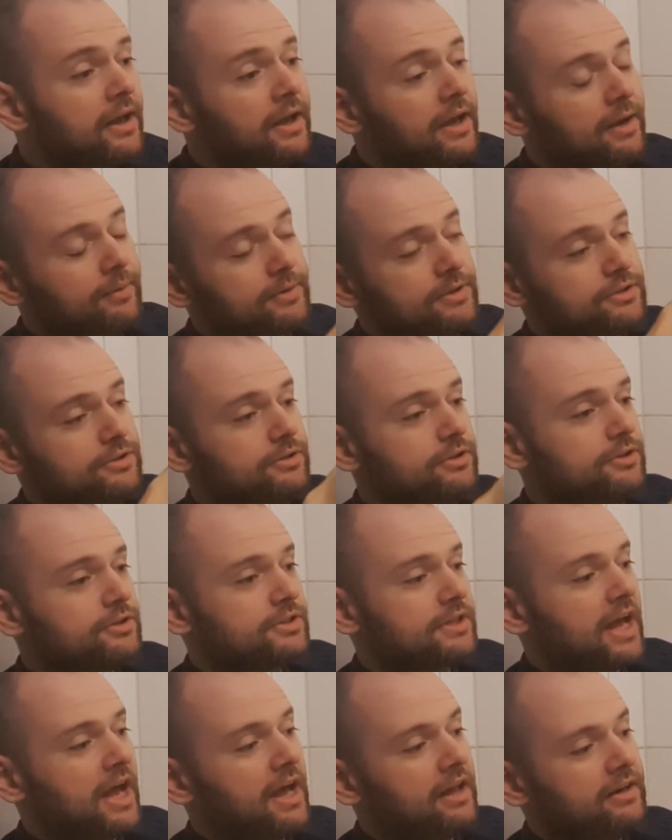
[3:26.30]
and we should
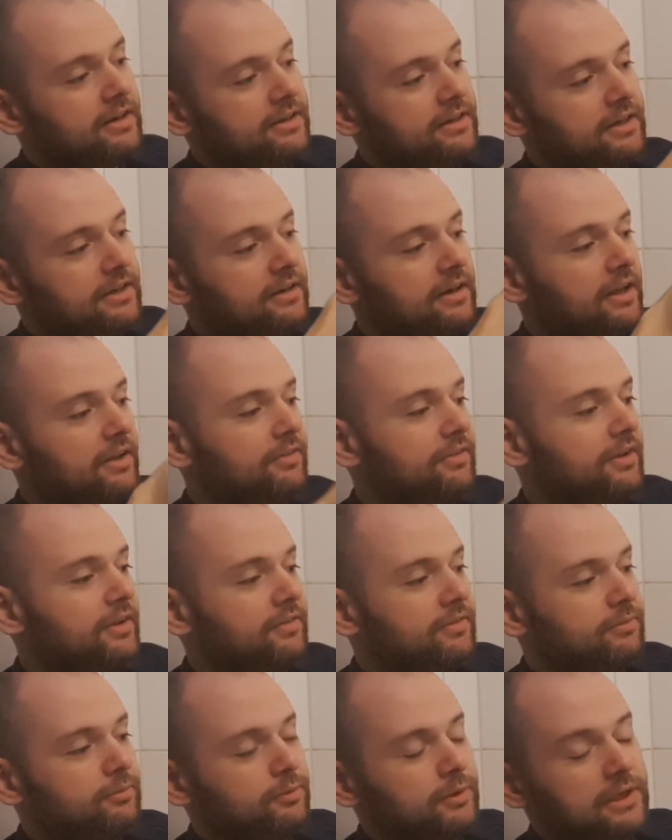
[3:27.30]
just add it in, and
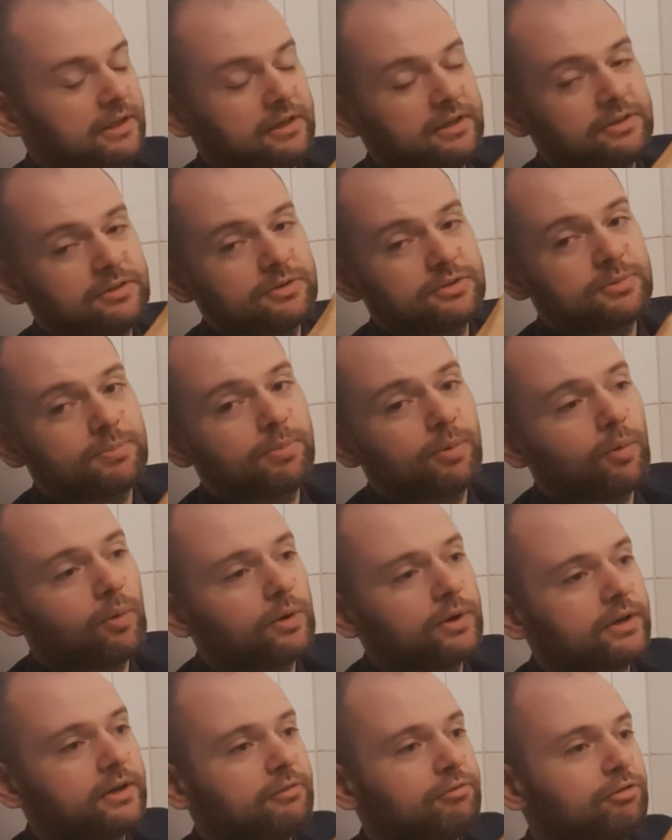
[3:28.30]
then we need to
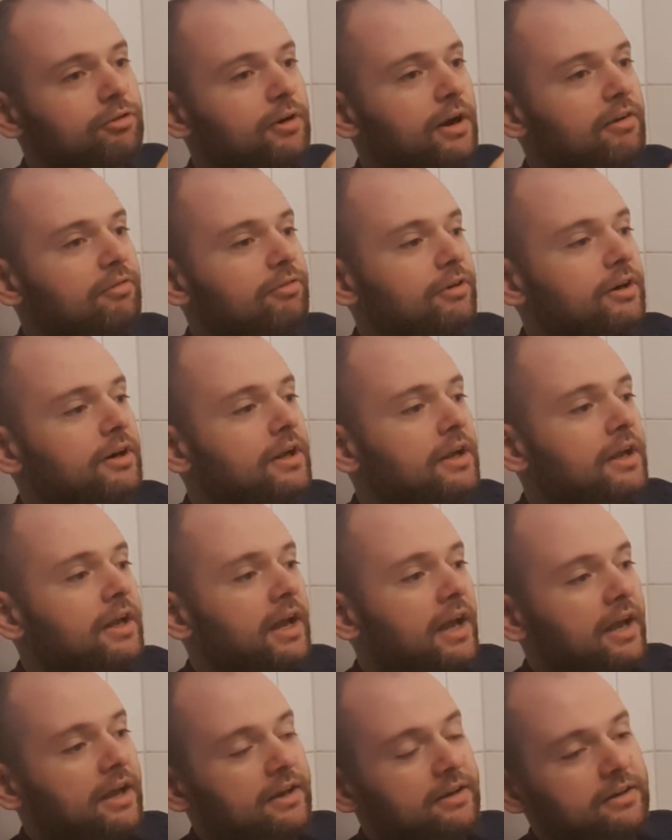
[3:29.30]
support it forever.
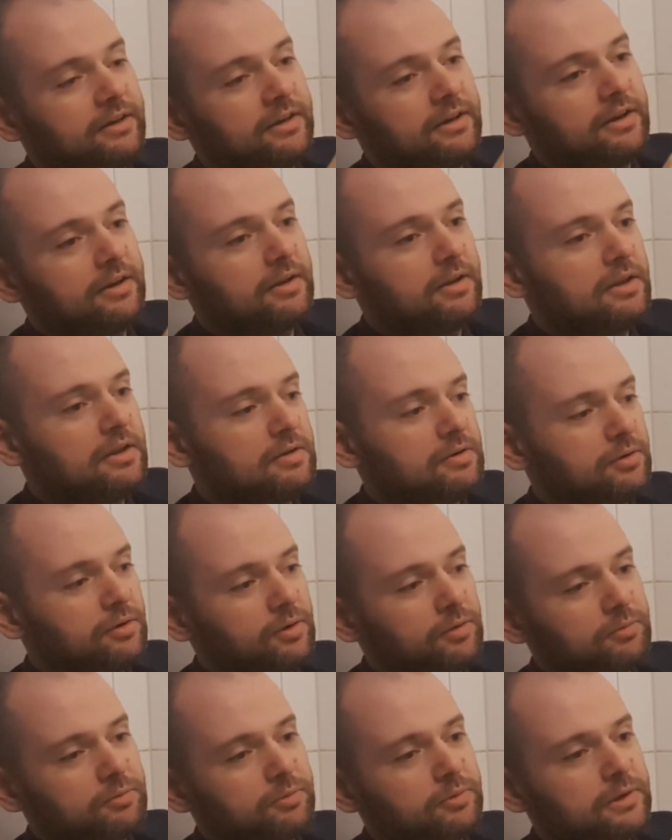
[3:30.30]
And, you
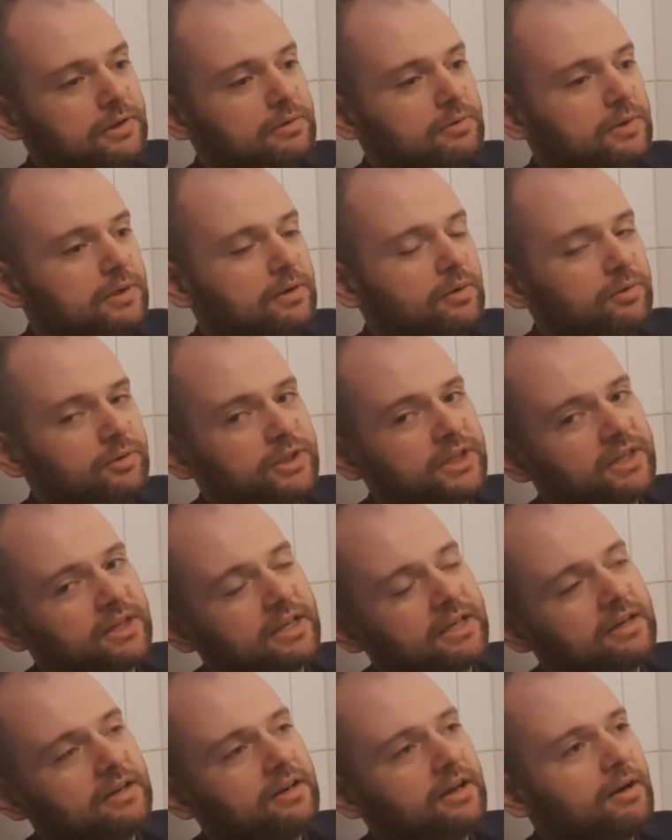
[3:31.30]
know, we don't
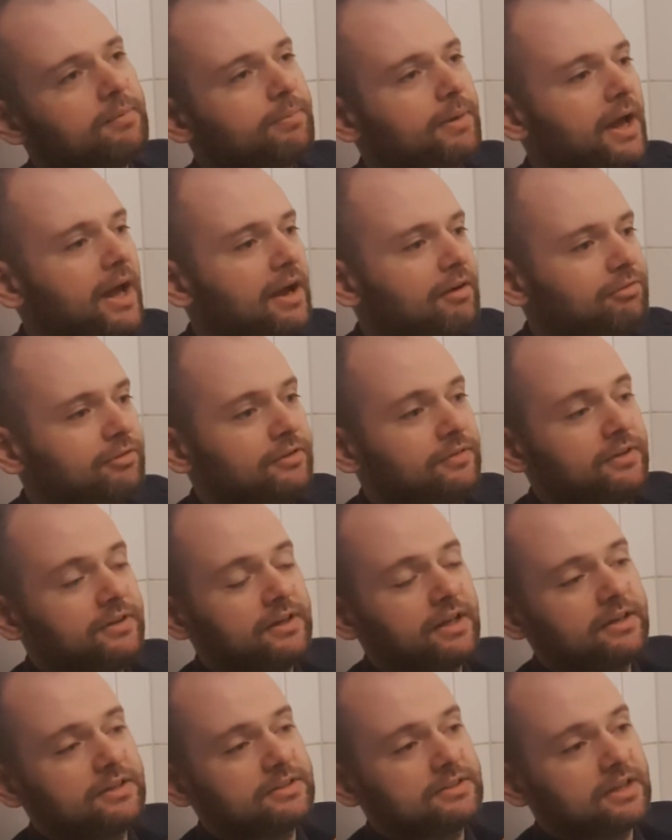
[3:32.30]
clean it up after the
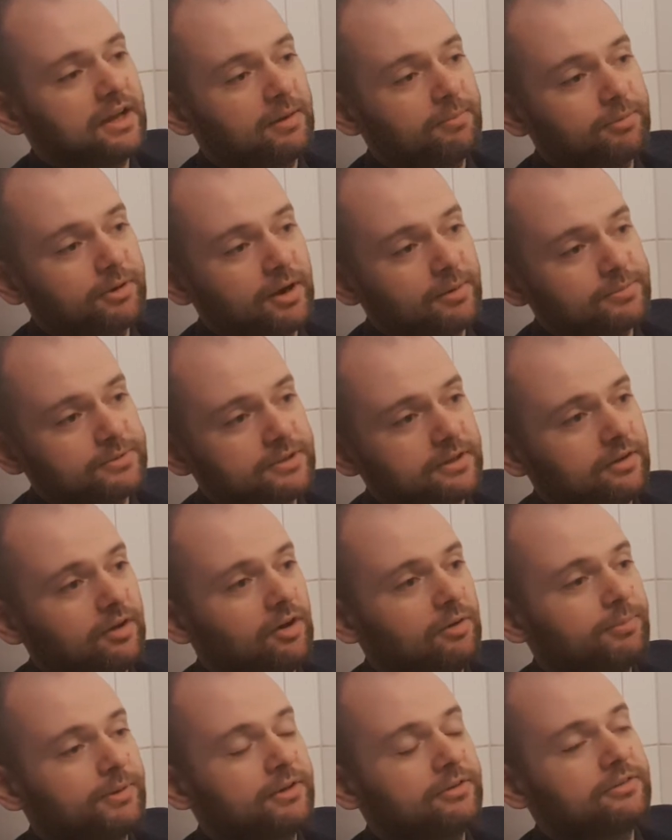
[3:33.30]
next hype comes
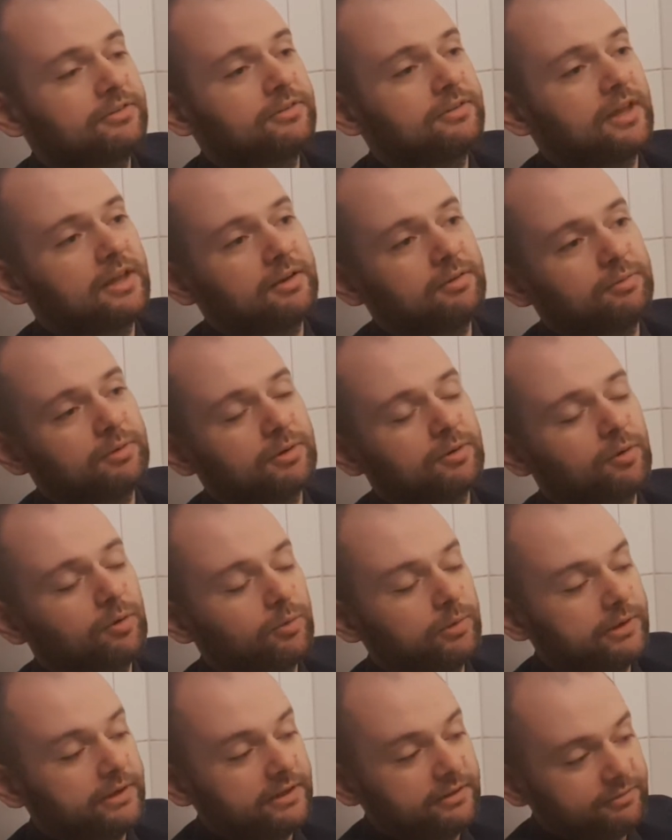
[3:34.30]
along, because then we're
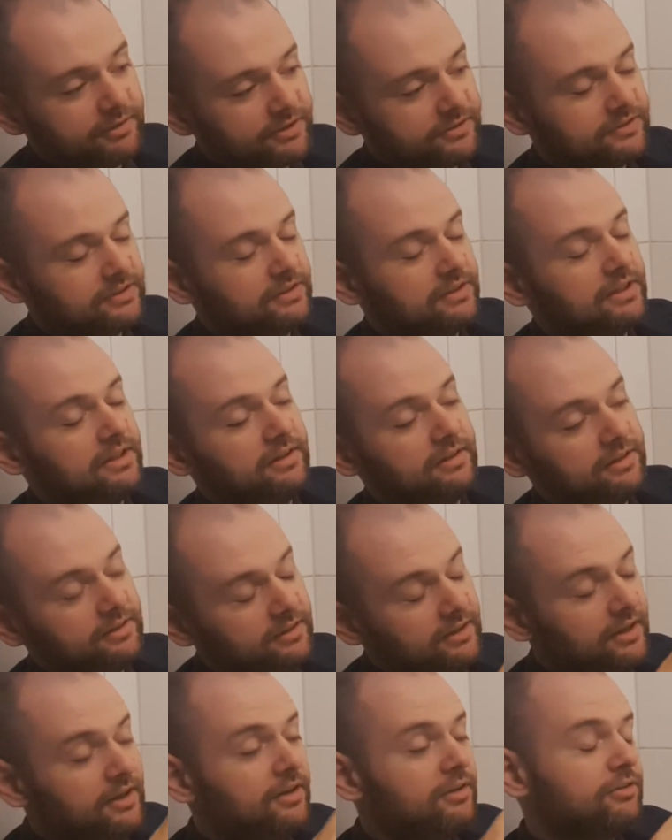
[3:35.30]
already invested in
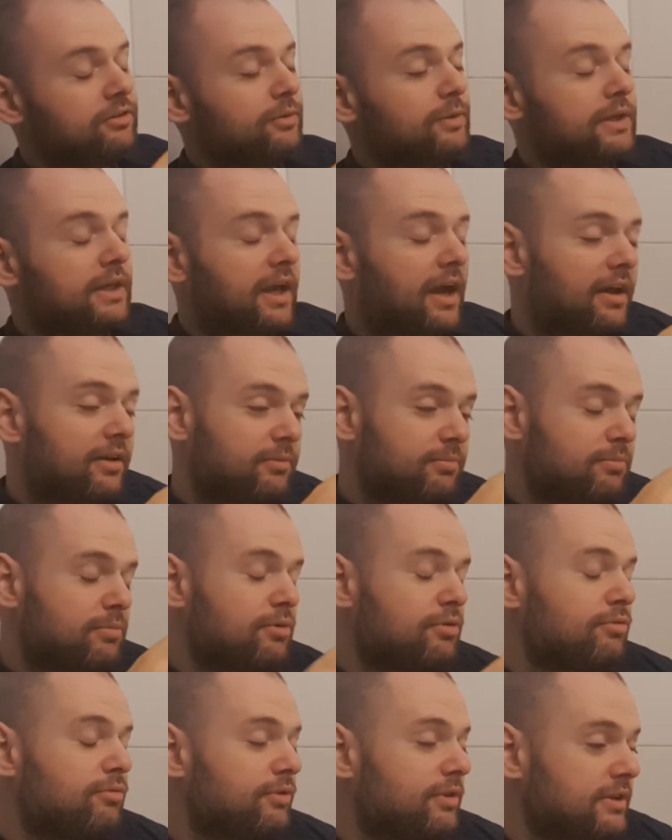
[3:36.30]
it, so we can't
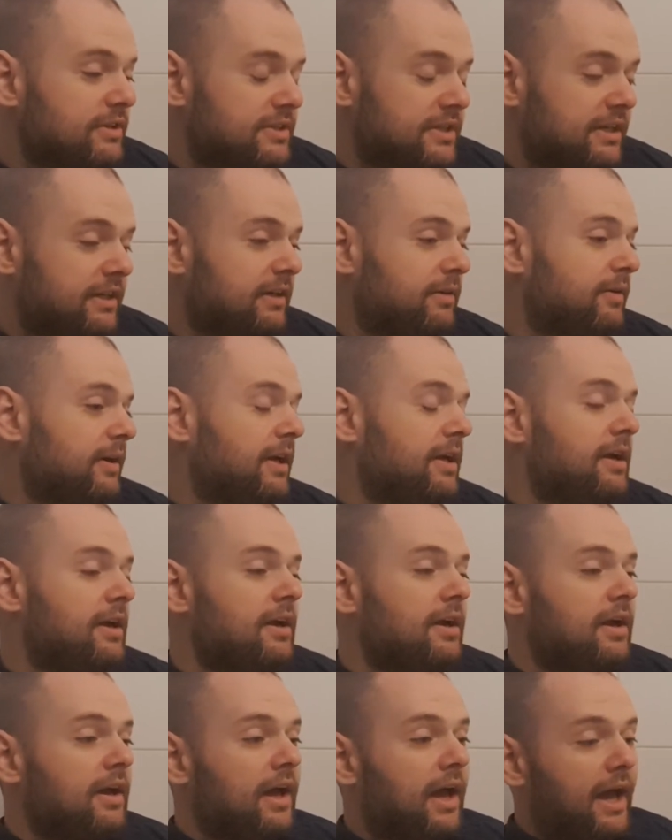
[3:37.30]
move this anyway.
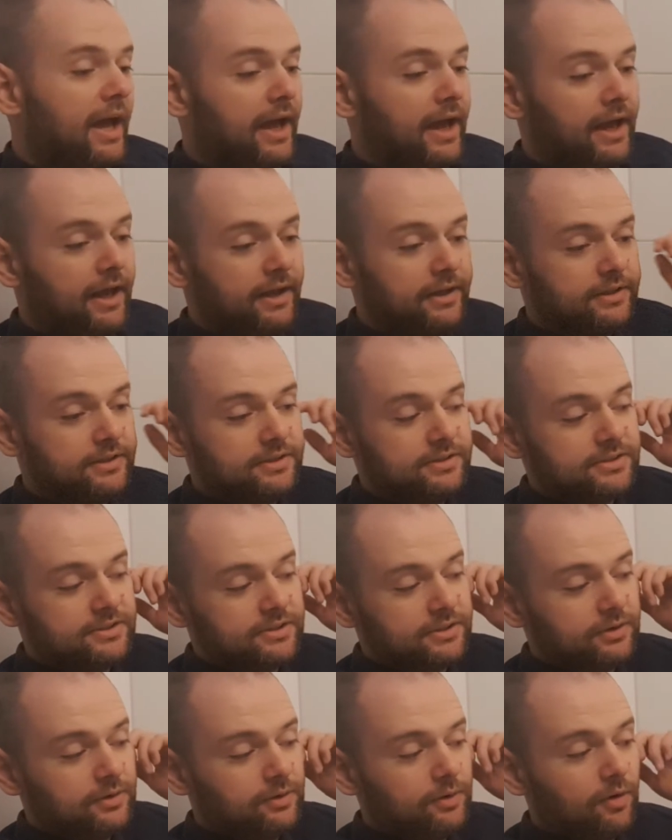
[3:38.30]
And
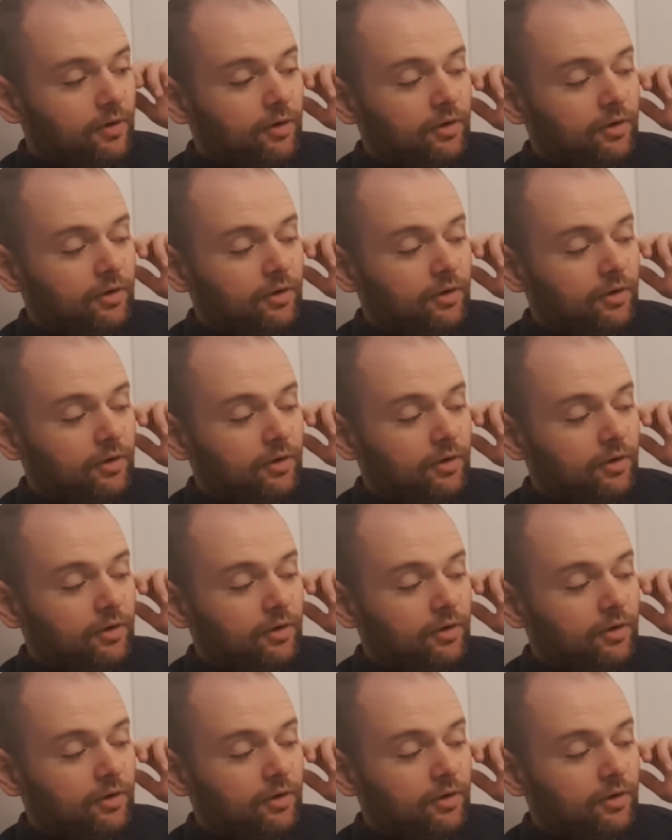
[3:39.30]
so